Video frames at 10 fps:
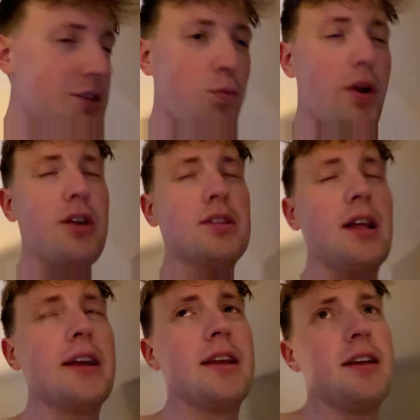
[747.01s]
weird.
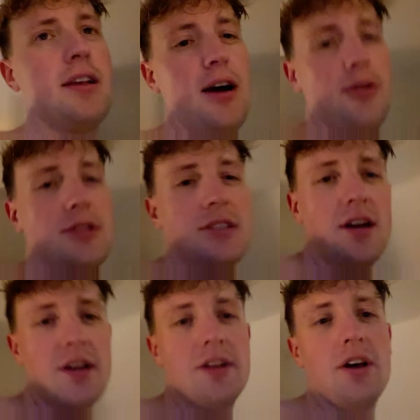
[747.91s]
Like, I was
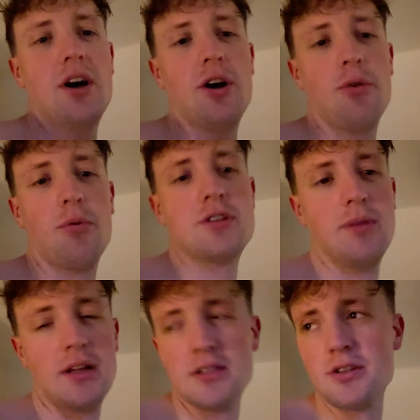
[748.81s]
talking to uh, Rich
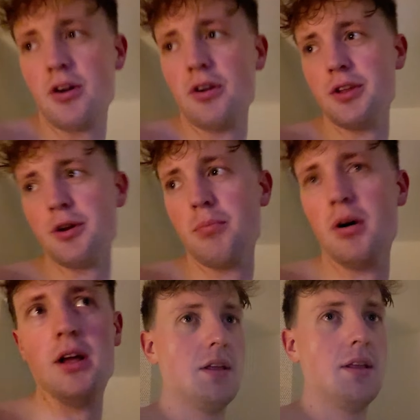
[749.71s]
about this earlier,
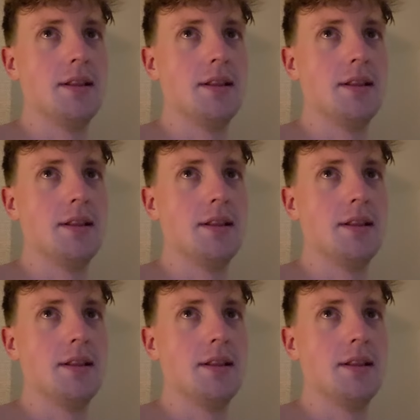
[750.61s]
but,